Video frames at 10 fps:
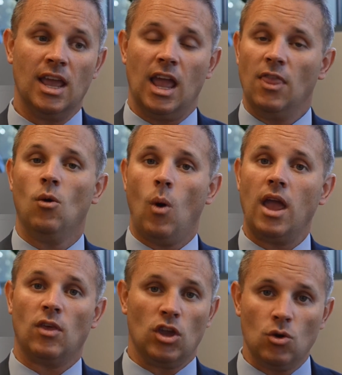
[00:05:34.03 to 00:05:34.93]
in the
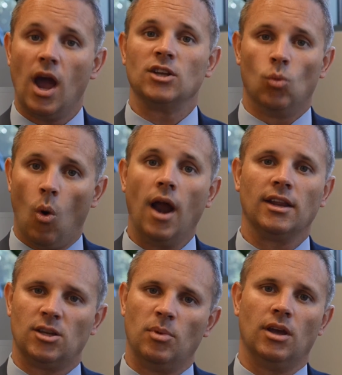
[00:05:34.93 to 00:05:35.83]
way that you guys want
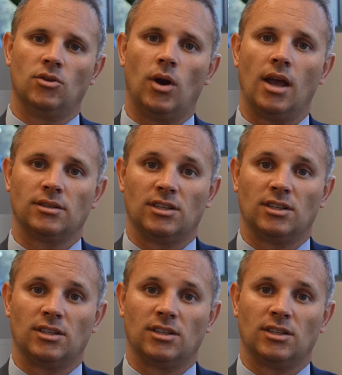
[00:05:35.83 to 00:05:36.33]
it to be addressed,